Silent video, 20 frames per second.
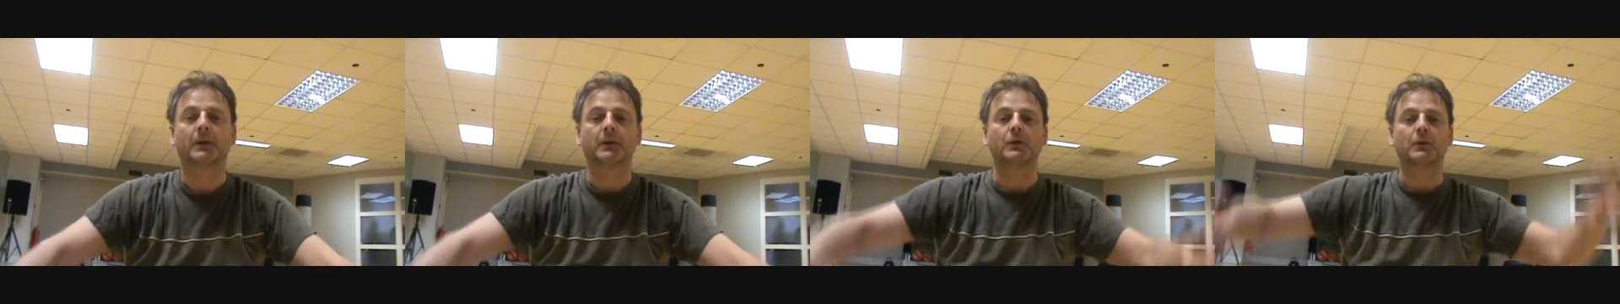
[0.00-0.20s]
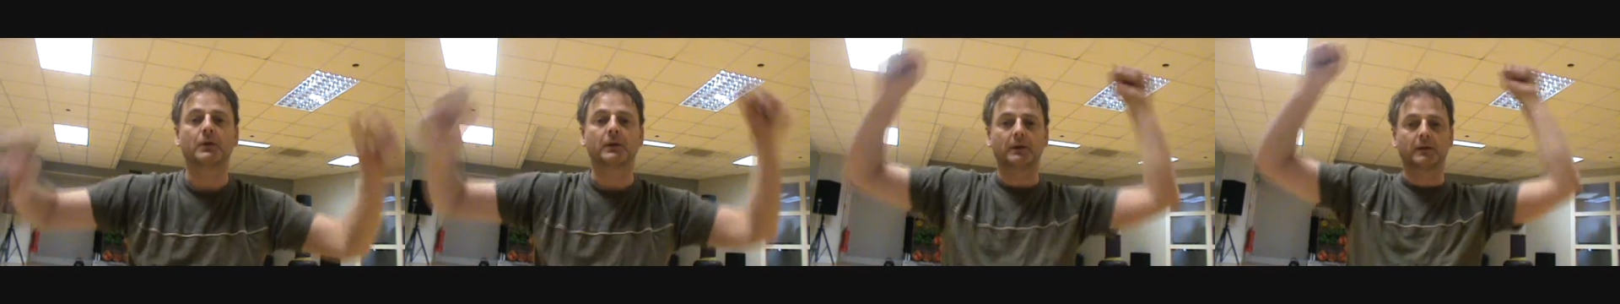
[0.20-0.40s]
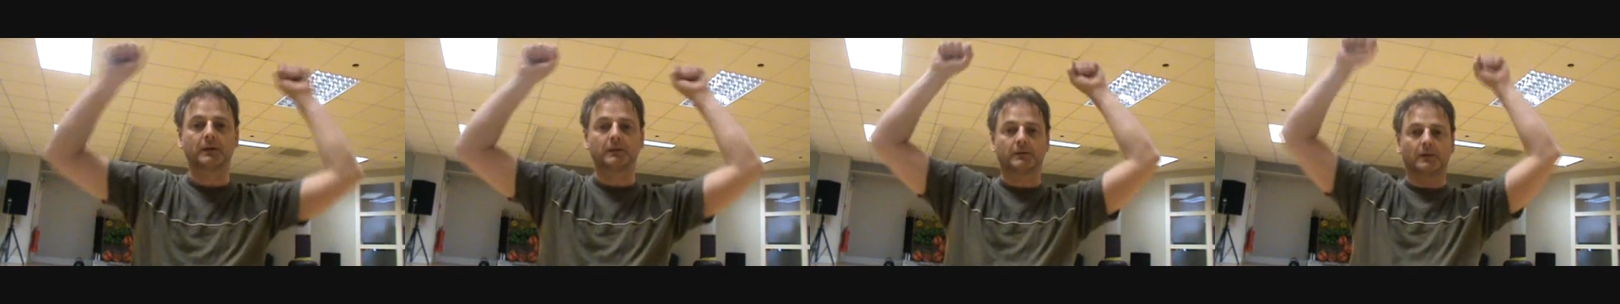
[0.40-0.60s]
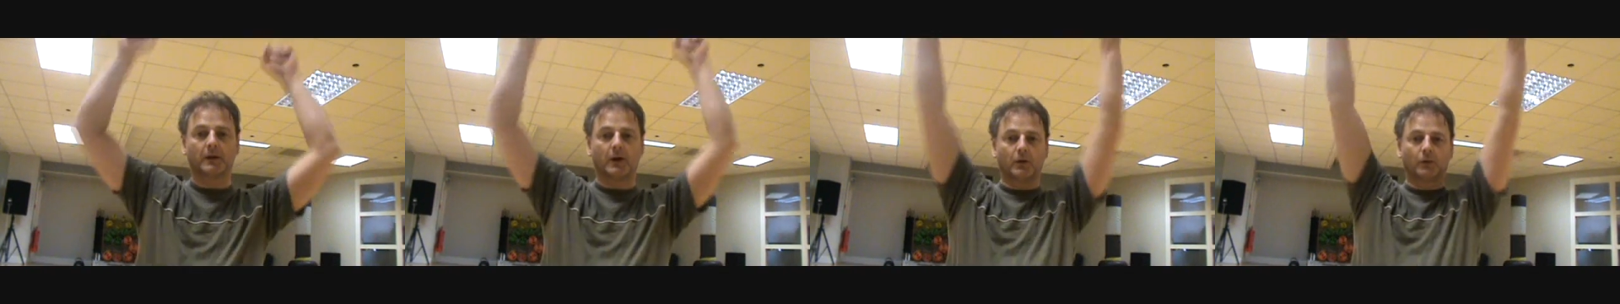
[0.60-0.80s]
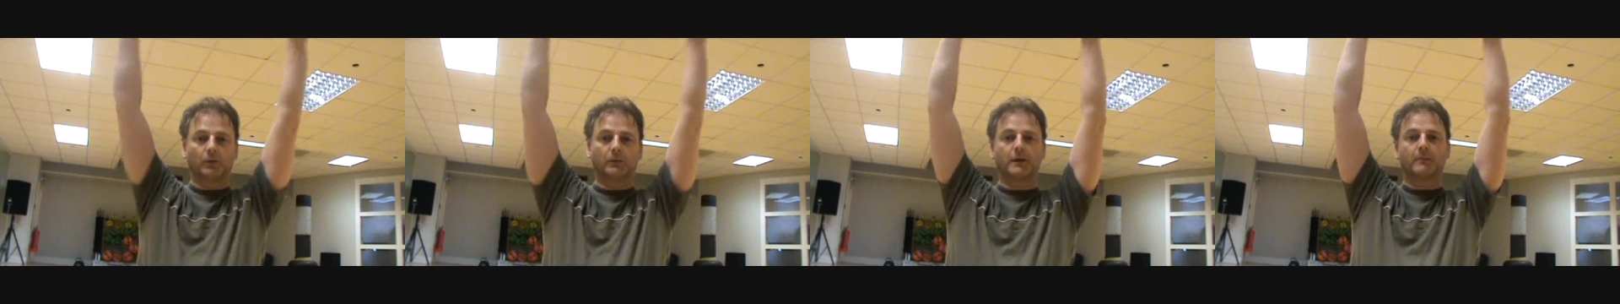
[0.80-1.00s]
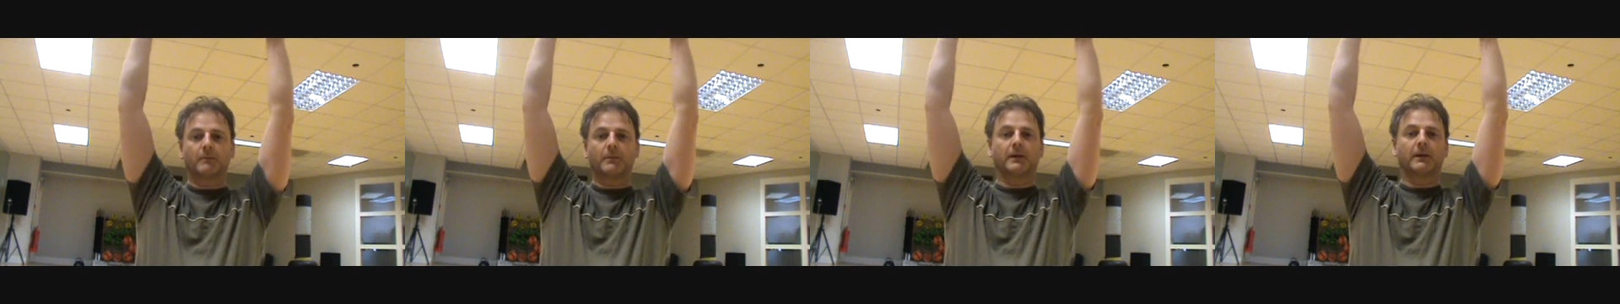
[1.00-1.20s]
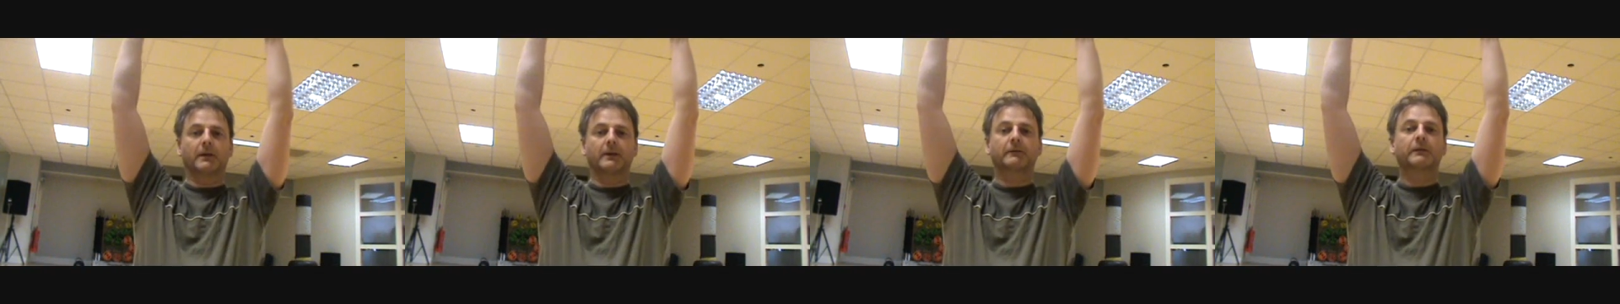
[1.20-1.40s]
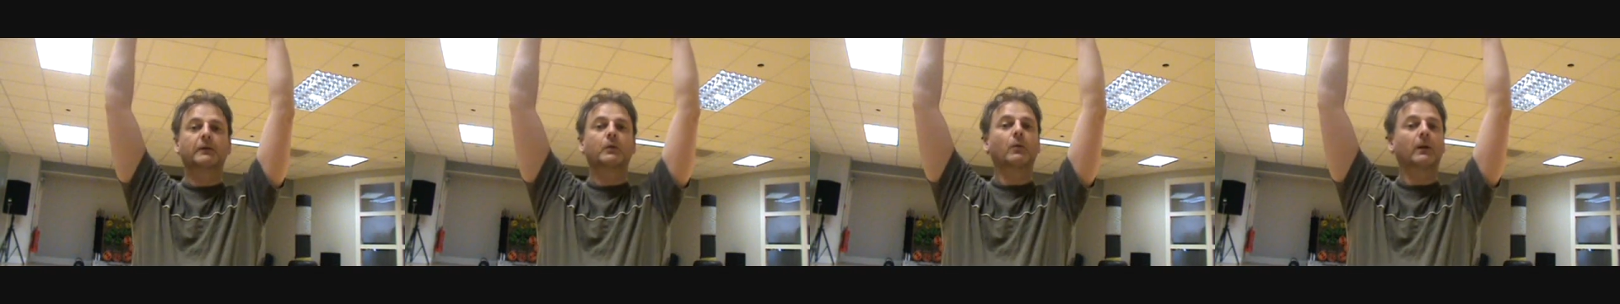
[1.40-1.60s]
you can hold up
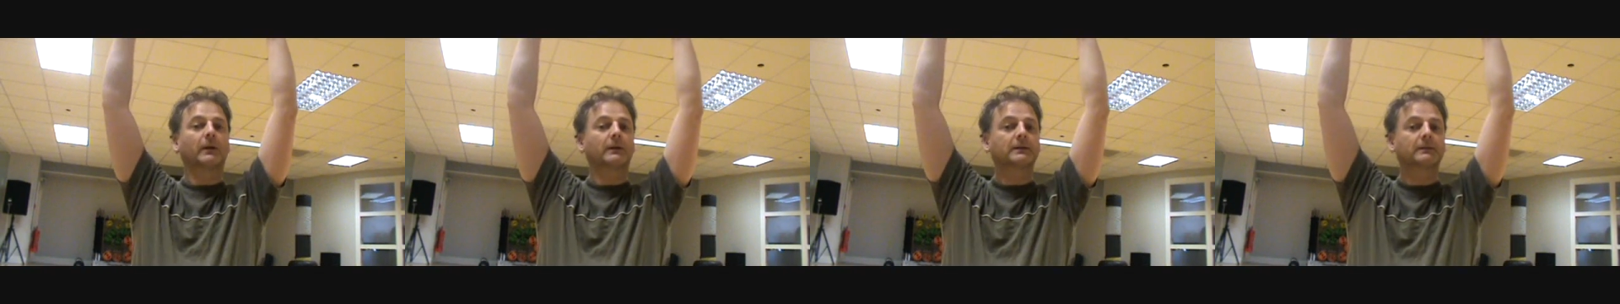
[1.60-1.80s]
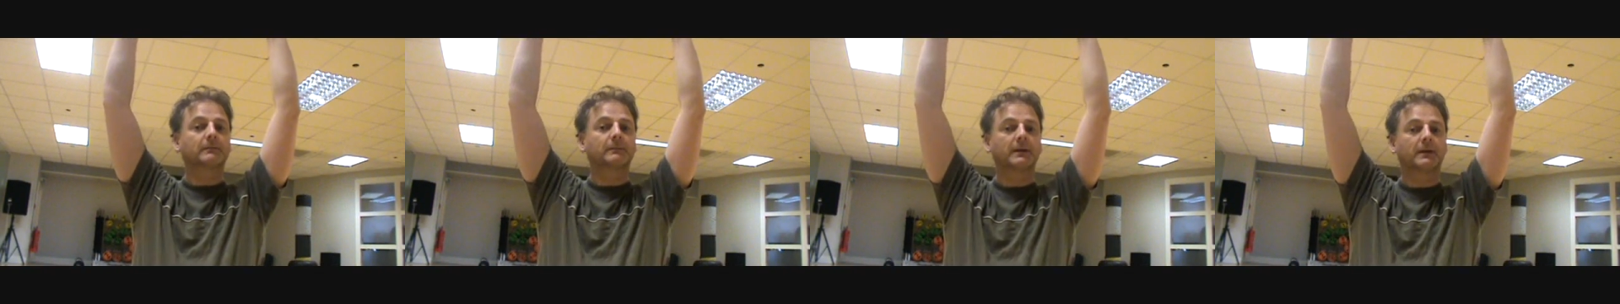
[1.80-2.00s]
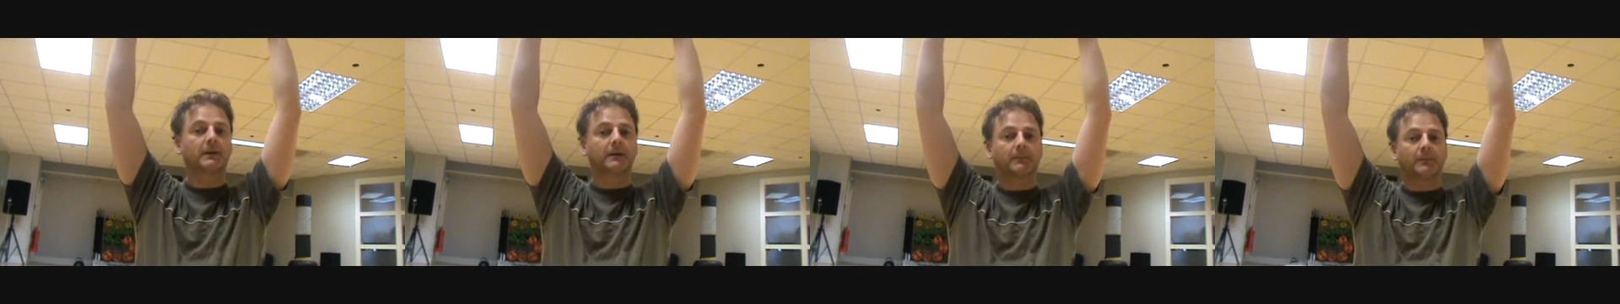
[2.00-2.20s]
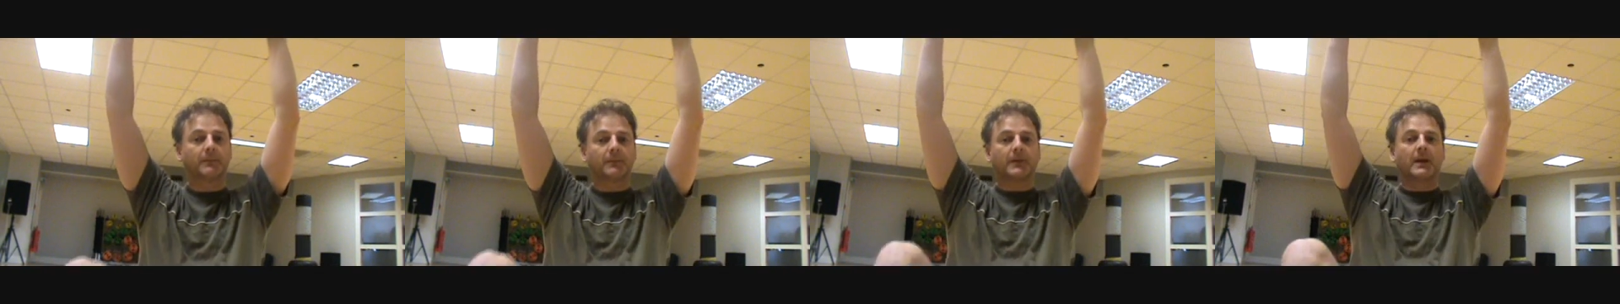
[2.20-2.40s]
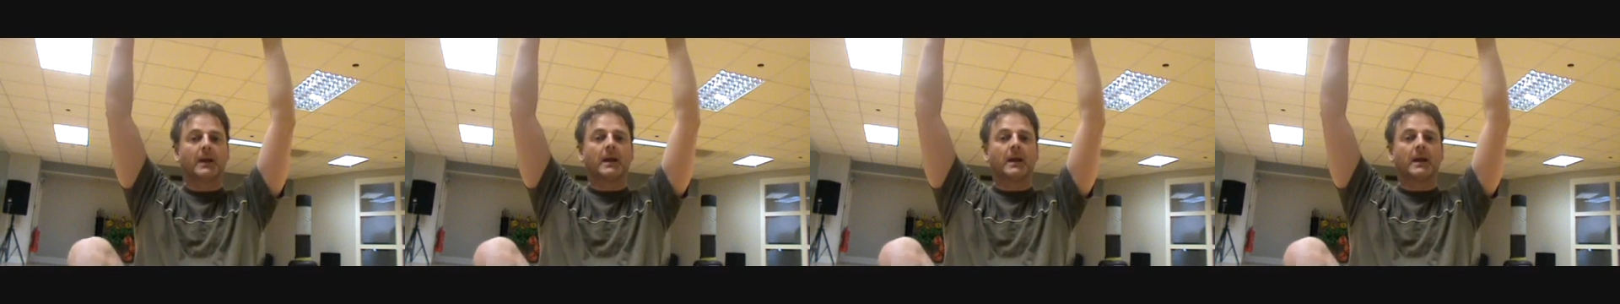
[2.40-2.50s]
there for quite some time.